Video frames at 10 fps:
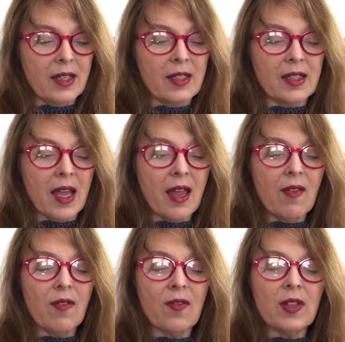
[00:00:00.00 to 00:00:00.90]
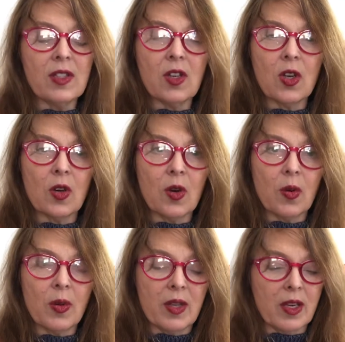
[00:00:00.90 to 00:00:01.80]
safe and secure
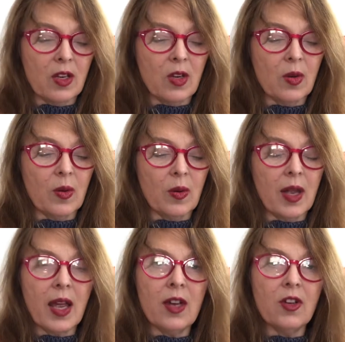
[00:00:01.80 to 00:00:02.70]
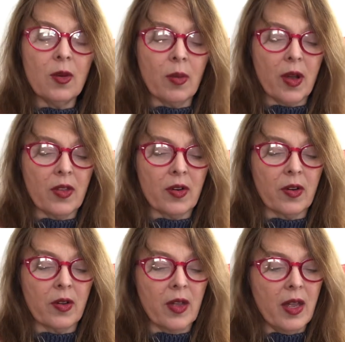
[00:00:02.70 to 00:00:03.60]
within you and your
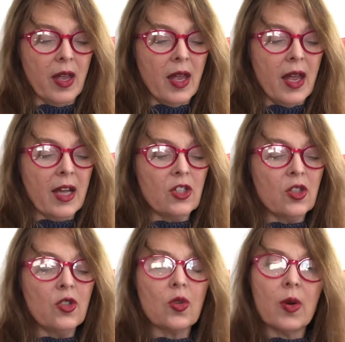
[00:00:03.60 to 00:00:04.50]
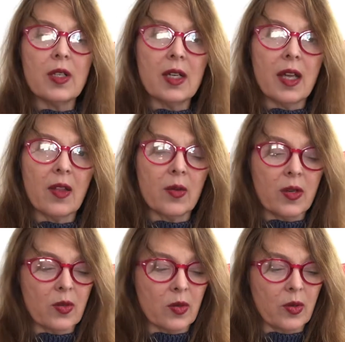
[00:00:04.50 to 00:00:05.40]
brother as you join together
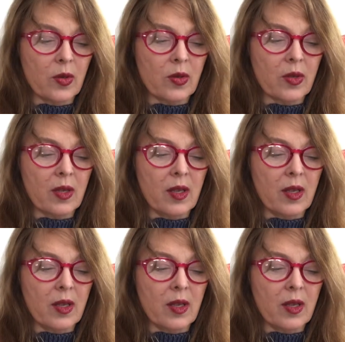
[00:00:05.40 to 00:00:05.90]
in truth.